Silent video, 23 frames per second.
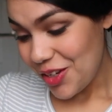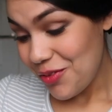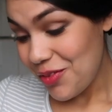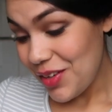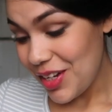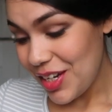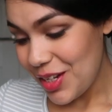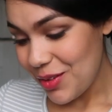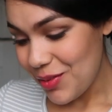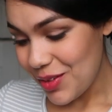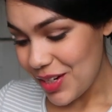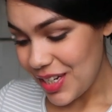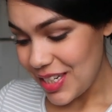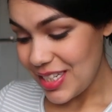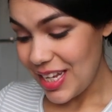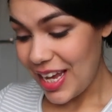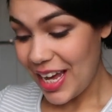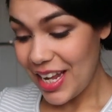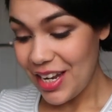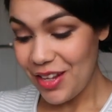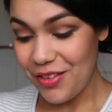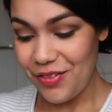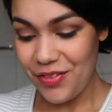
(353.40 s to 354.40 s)
I really wanted
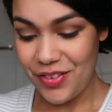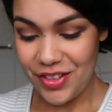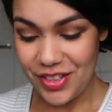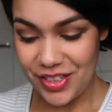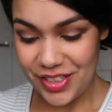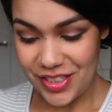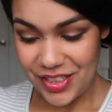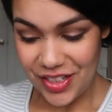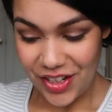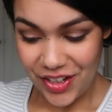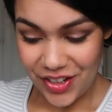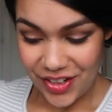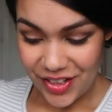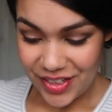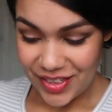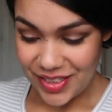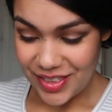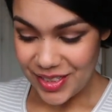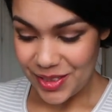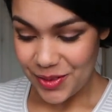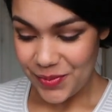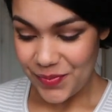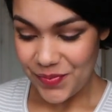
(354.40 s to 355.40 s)
elephant socks,
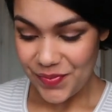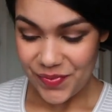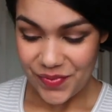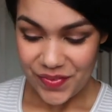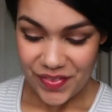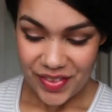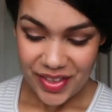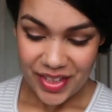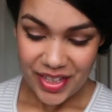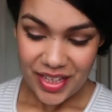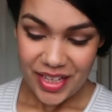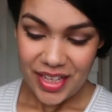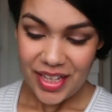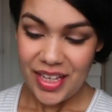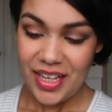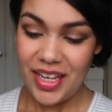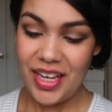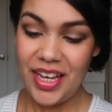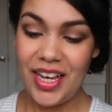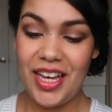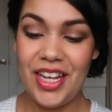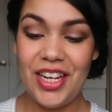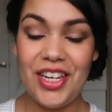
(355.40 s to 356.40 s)

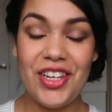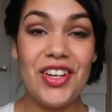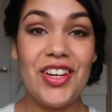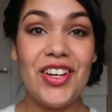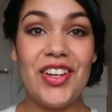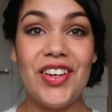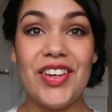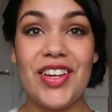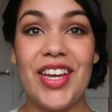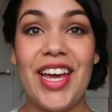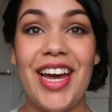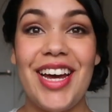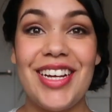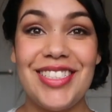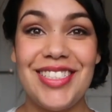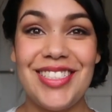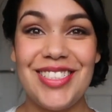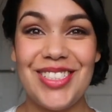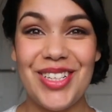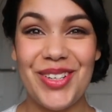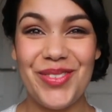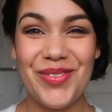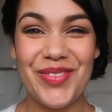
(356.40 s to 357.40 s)
and New Look had
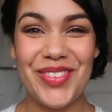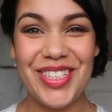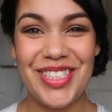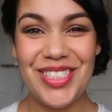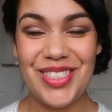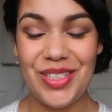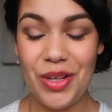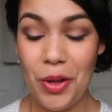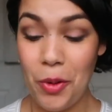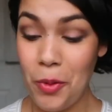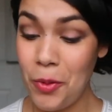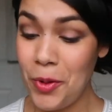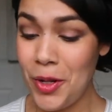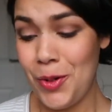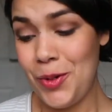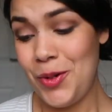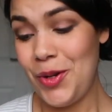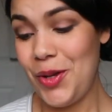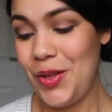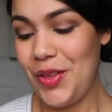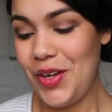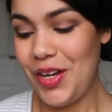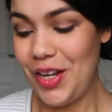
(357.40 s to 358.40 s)
some because we all
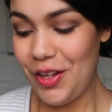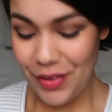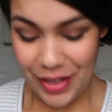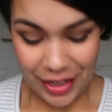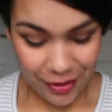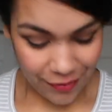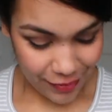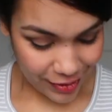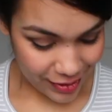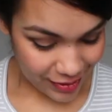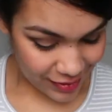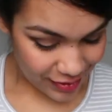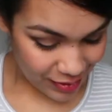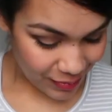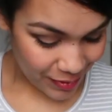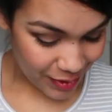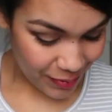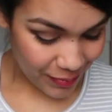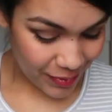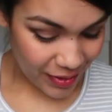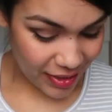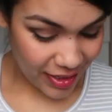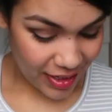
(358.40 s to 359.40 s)
know that I love elephants at the
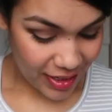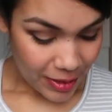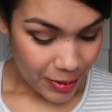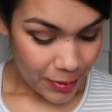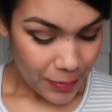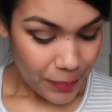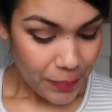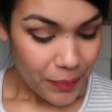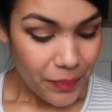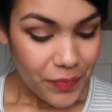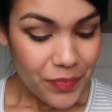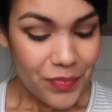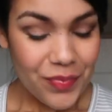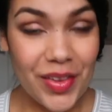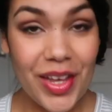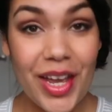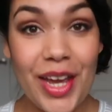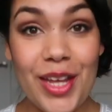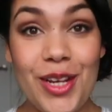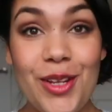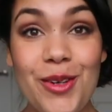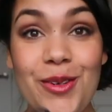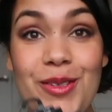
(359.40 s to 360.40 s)
moment.
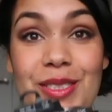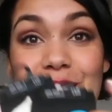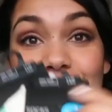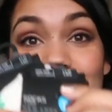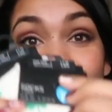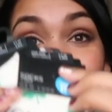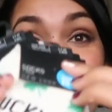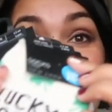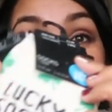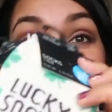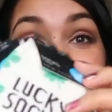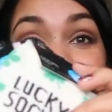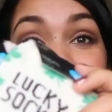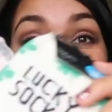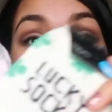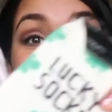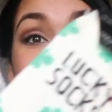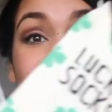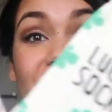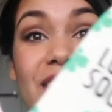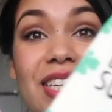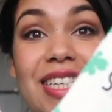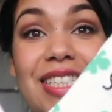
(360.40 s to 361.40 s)
And I also found
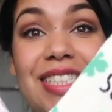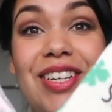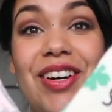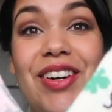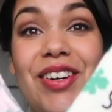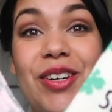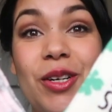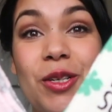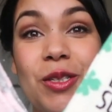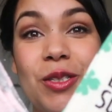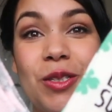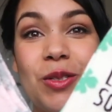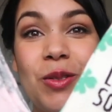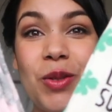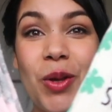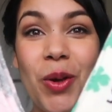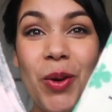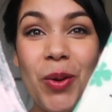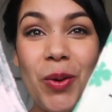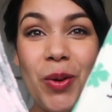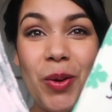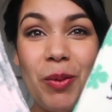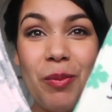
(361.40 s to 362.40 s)
Lucky socks, so
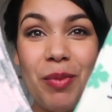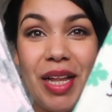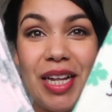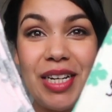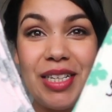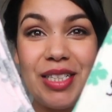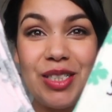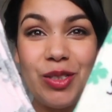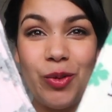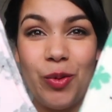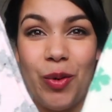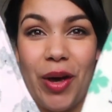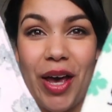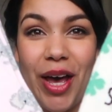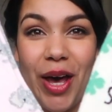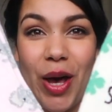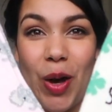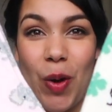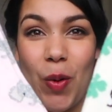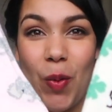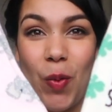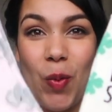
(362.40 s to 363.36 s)
I'm planning to wear